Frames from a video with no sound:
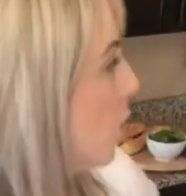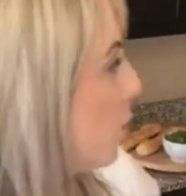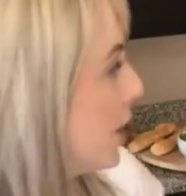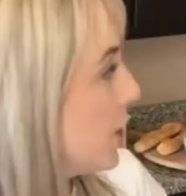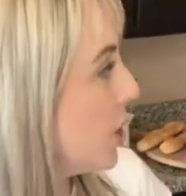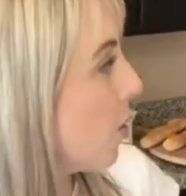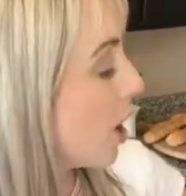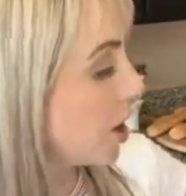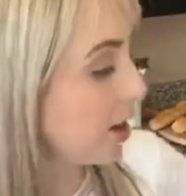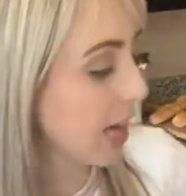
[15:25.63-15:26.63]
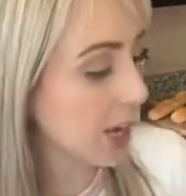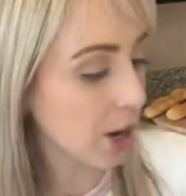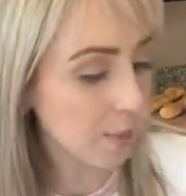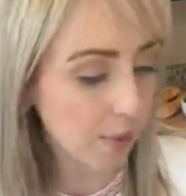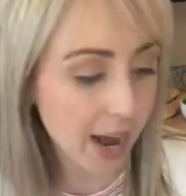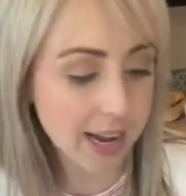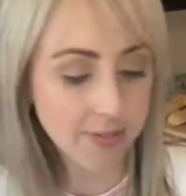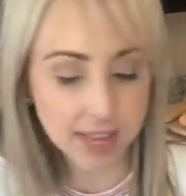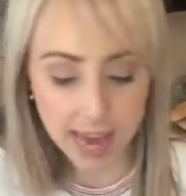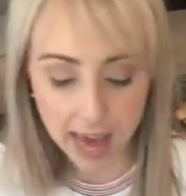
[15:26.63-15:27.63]
When you are cooking your bread in
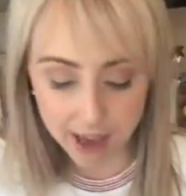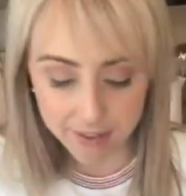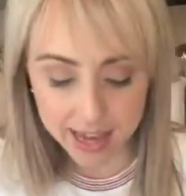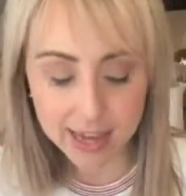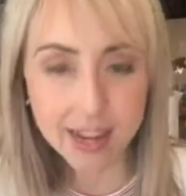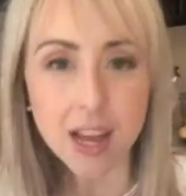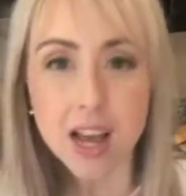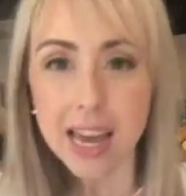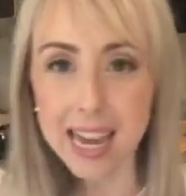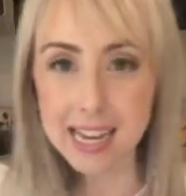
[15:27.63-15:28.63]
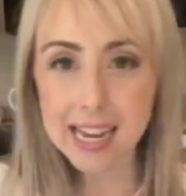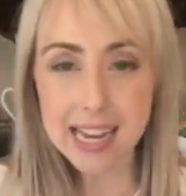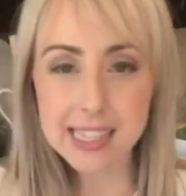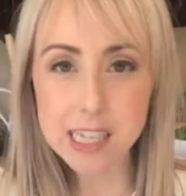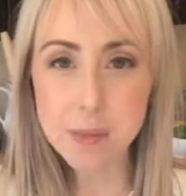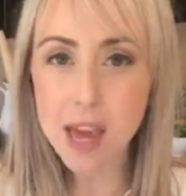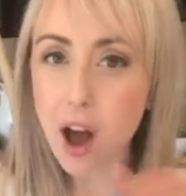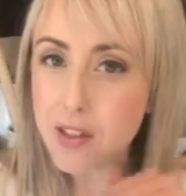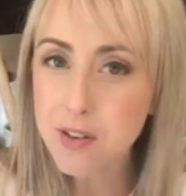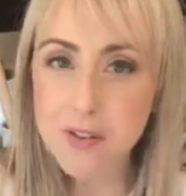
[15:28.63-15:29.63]
the oven, it needs to be
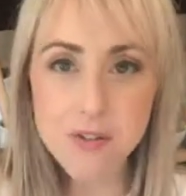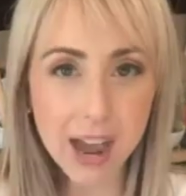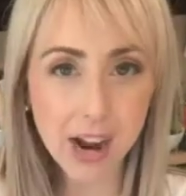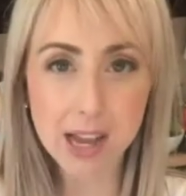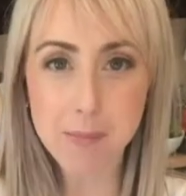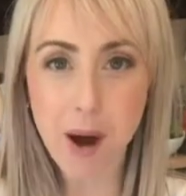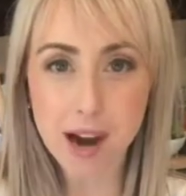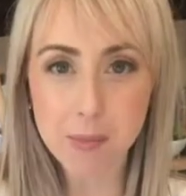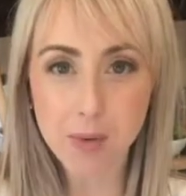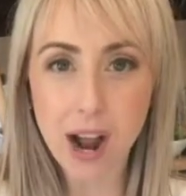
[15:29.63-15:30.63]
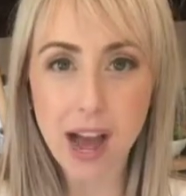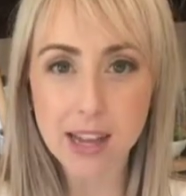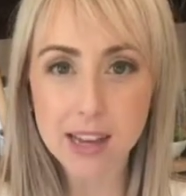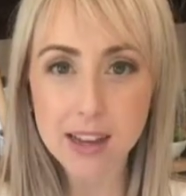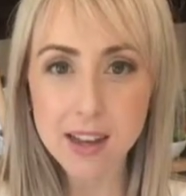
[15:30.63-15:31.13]
on the very bottom rack.